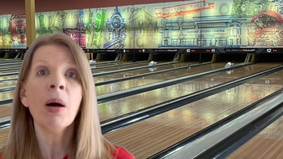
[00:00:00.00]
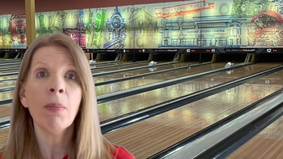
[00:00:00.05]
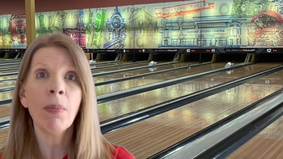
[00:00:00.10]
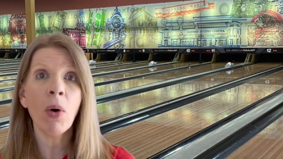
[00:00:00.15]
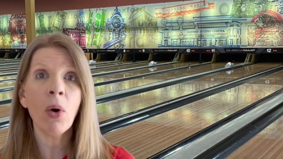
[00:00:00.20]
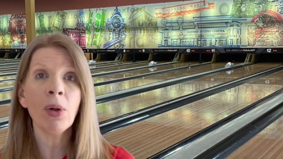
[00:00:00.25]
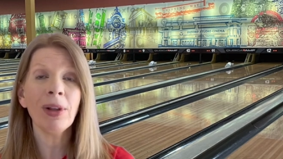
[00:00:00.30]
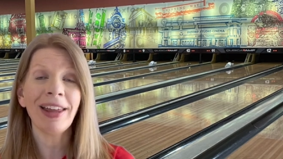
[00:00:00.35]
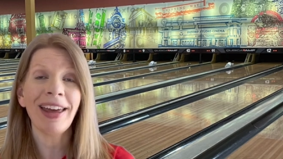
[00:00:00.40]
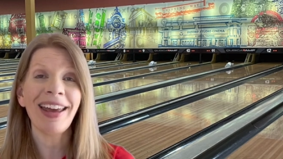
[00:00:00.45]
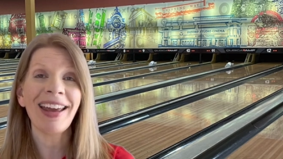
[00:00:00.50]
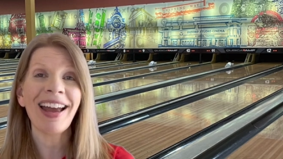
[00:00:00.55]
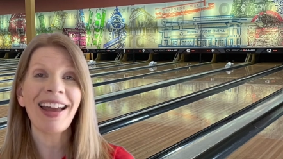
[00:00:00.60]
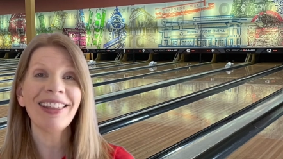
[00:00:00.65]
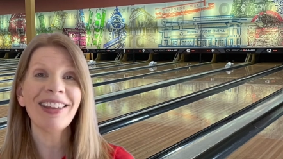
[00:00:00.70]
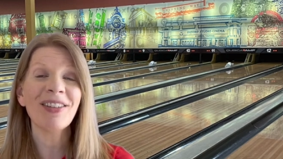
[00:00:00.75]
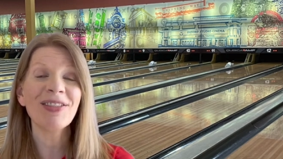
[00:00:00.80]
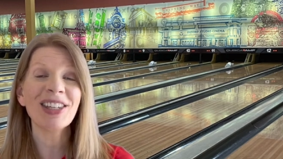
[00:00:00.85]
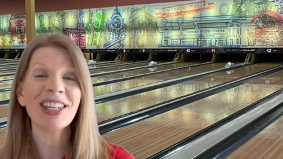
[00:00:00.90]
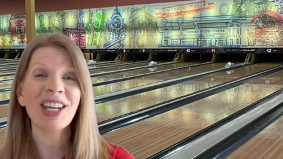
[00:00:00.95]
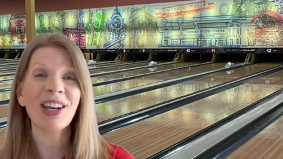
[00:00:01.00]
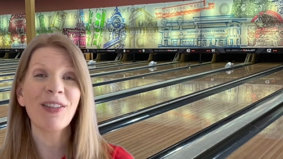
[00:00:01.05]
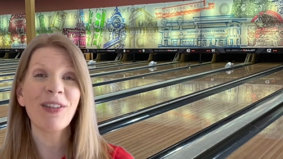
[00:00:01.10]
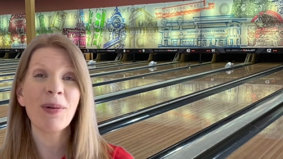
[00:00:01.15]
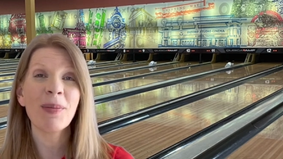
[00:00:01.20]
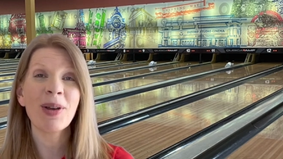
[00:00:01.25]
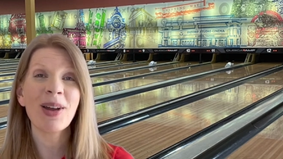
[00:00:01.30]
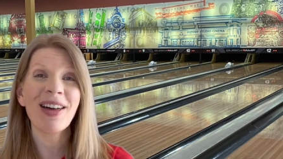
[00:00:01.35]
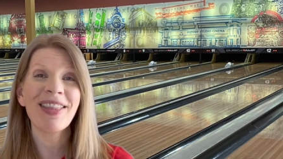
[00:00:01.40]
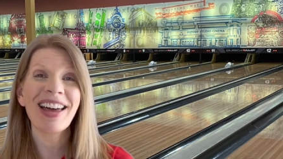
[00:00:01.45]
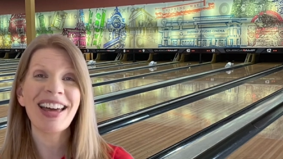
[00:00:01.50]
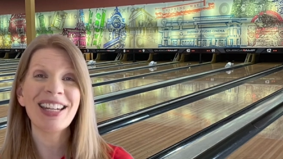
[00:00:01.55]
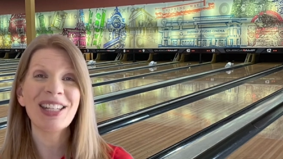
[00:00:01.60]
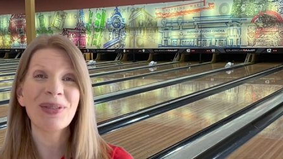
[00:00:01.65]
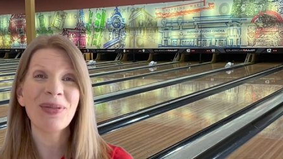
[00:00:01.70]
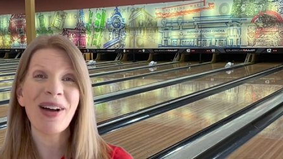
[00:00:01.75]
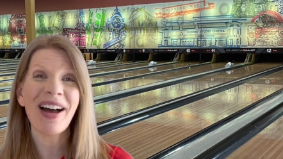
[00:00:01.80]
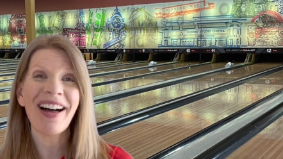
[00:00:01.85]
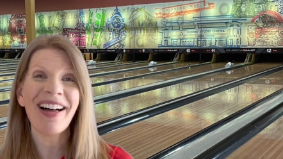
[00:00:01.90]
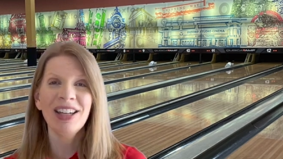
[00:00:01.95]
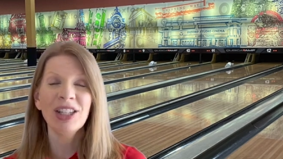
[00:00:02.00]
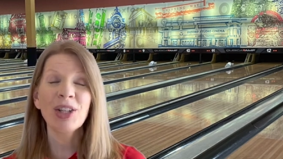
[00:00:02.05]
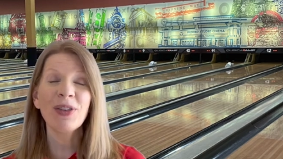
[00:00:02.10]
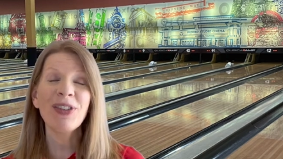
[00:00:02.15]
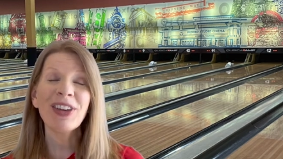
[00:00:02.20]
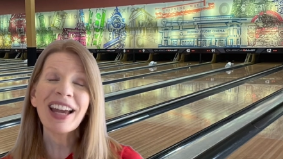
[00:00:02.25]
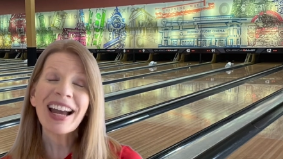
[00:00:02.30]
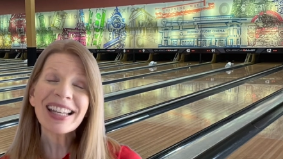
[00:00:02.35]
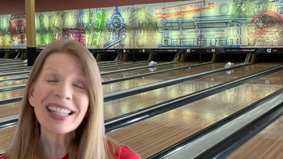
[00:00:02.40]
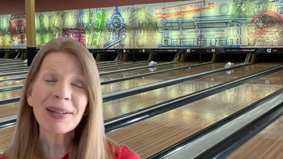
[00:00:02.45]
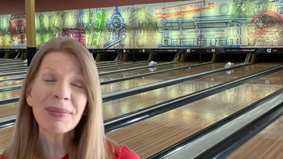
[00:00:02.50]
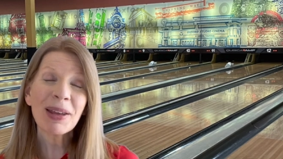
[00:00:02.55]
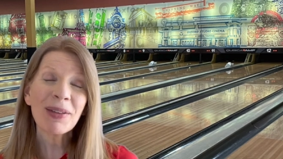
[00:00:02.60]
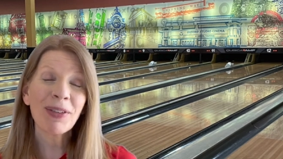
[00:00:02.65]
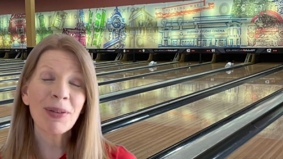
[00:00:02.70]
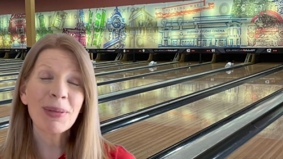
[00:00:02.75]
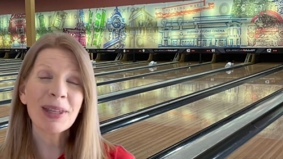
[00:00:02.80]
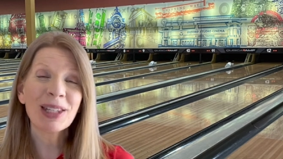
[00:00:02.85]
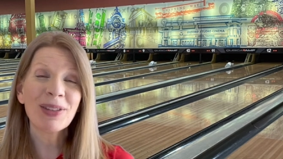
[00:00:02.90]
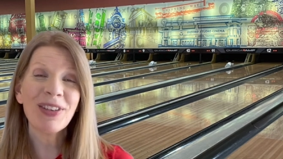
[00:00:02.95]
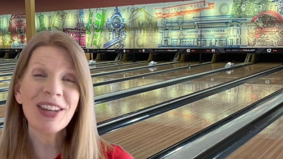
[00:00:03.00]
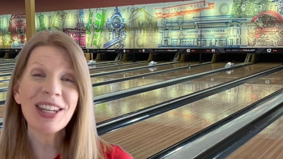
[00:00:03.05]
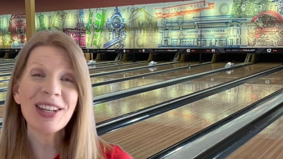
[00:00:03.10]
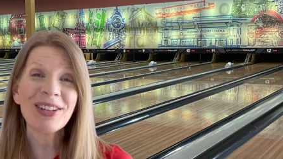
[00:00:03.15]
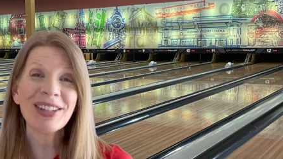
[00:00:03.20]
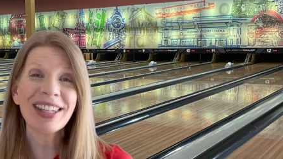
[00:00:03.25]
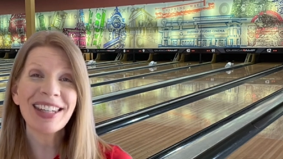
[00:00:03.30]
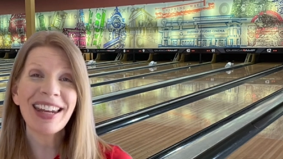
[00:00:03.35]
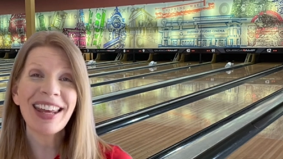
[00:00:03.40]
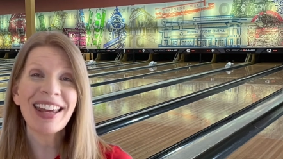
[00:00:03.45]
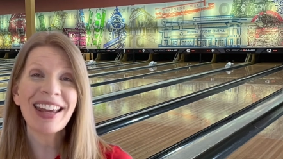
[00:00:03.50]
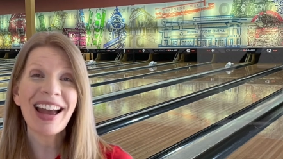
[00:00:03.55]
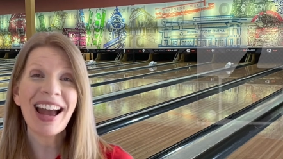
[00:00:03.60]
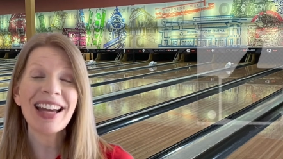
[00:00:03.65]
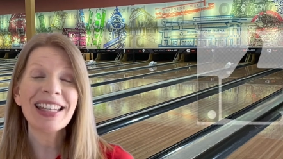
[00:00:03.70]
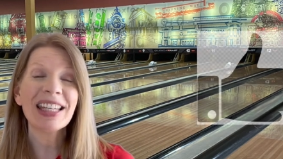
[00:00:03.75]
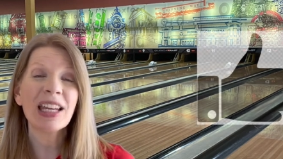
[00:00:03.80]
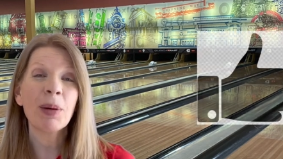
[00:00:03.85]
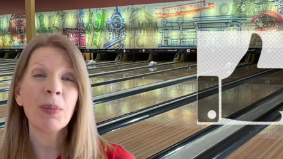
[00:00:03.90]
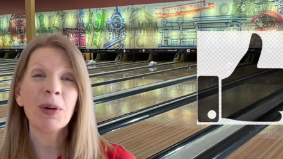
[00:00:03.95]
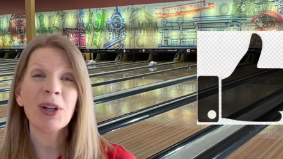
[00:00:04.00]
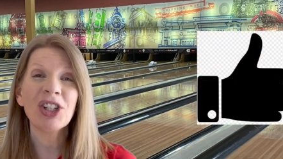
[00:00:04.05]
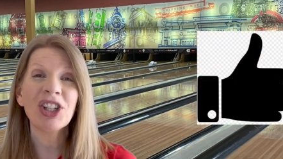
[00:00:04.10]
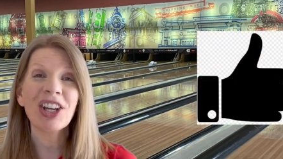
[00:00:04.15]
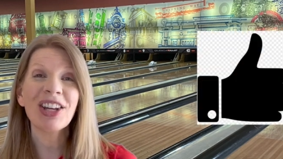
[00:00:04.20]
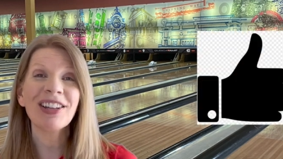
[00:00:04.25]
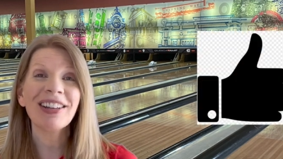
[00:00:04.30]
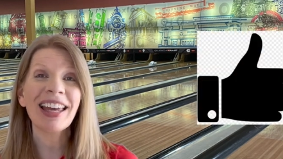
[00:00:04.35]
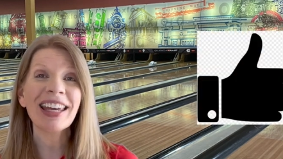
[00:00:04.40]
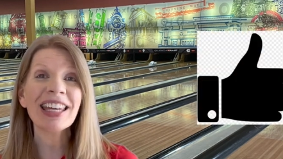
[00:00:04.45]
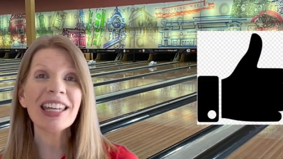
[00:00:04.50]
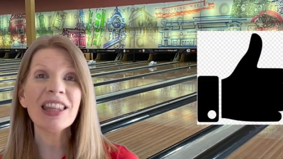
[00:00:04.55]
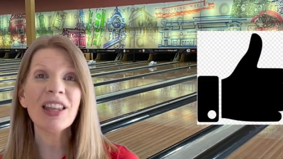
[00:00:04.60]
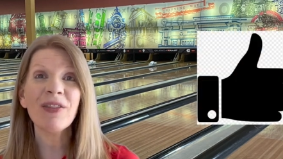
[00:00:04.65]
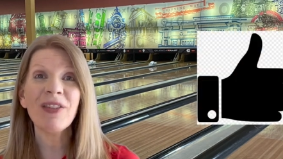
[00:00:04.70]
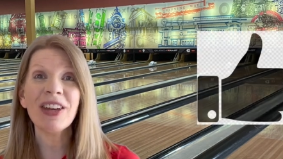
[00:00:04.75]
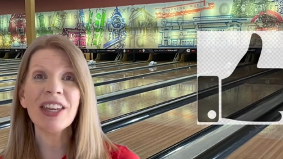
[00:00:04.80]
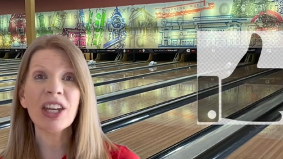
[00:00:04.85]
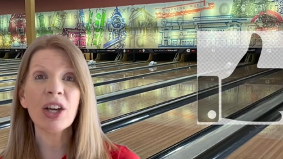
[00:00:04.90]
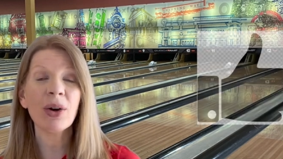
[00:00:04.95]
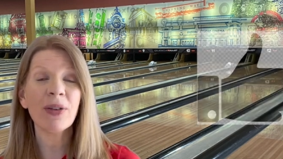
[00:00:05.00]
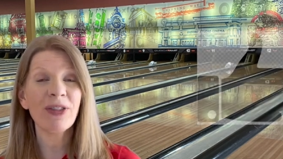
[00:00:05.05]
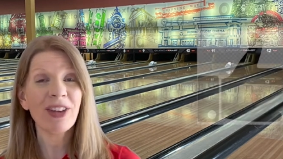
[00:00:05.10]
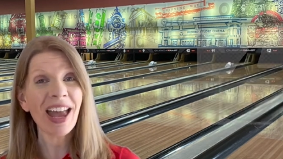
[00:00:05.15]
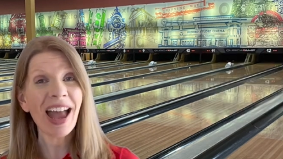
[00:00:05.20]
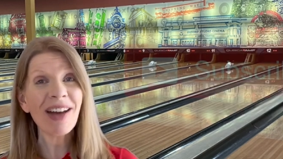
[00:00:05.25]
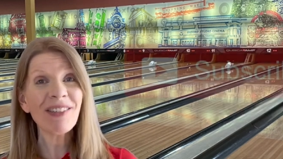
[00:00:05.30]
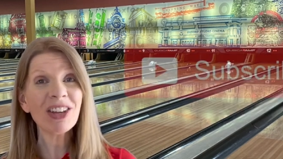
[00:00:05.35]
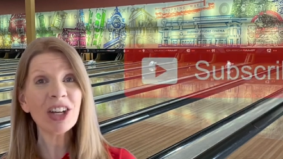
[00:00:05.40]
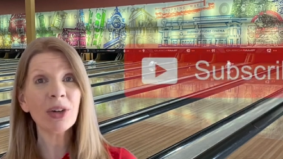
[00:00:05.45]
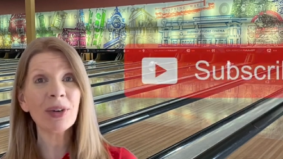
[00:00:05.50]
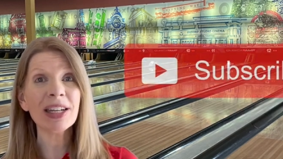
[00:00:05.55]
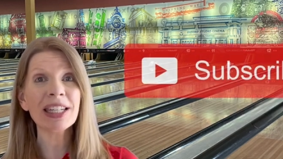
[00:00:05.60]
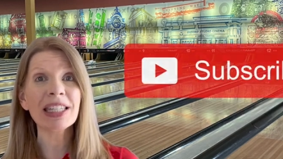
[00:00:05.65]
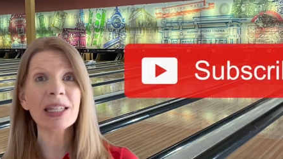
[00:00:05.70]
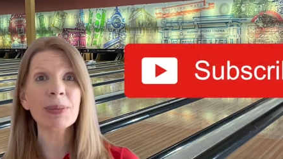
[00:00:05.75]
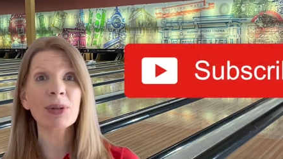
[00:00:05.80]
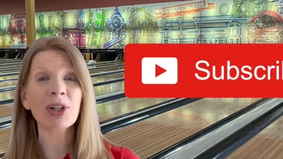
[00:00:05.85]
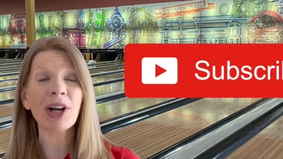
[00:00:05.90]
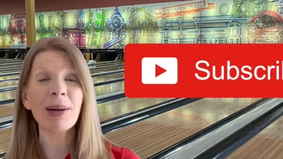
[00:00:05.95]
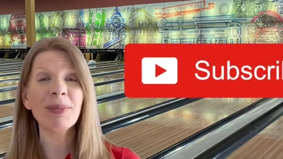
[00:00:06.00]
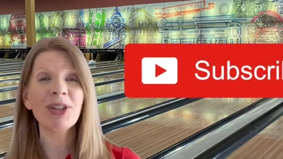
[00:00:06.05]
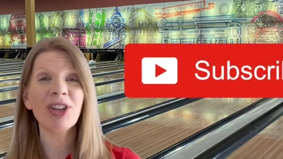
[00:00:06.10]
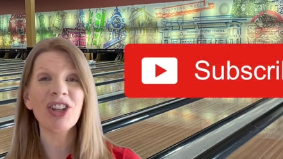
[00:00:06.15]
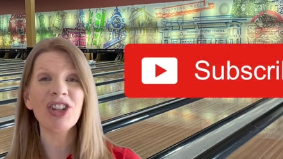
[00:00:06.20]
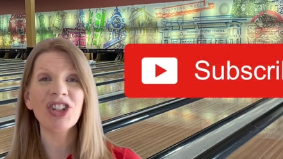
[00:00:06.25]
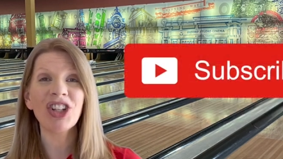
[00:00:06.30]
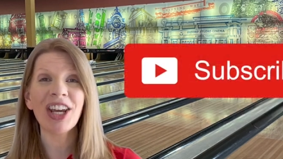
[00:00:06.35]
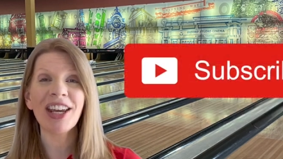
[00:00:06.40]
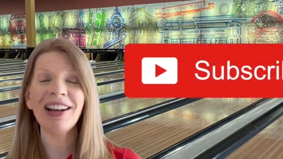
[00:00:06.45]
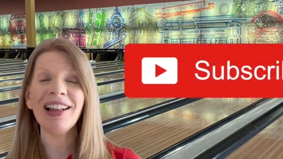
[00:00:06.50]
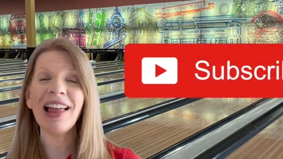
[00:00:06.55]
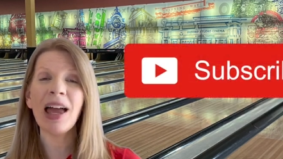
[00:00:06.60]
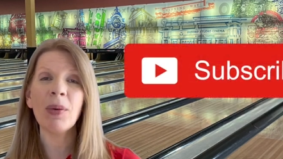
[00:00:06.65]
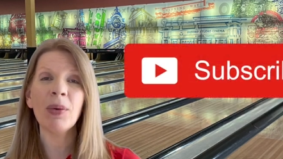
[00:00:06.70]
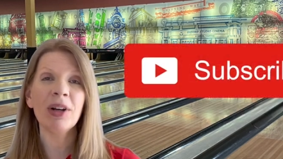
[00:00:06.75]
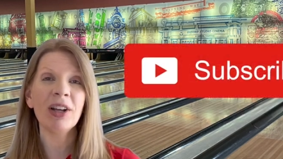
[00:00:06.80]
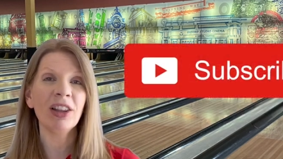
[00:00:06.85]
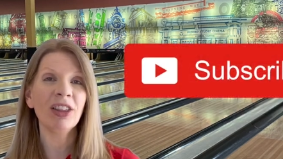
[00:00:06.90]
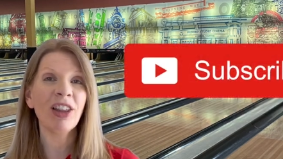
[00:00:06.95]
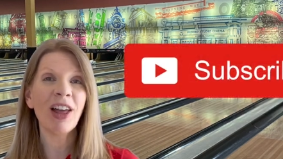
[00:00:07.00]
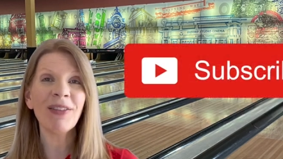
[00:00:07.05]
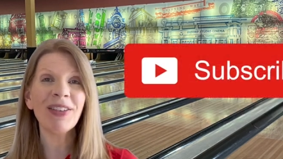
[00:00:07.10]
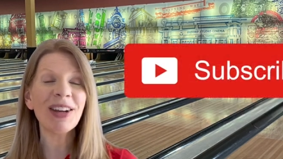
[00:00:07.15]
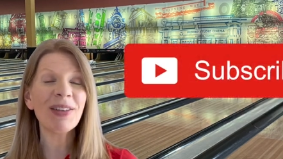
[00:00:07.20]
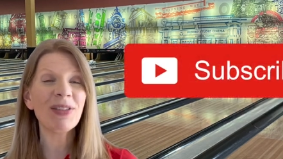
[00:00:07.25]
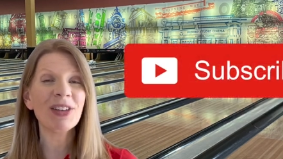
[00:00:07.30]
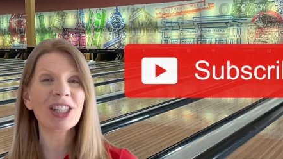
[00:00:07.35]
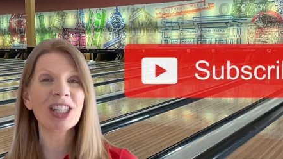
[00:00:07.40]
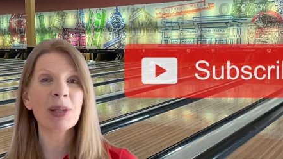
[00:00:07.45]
bowling? I'd love to hear from you on that as well. So if you got something from this video today, guys, I'd appreciate you liking the video. If you haven't already subscribed to the channel, I would love it if you'd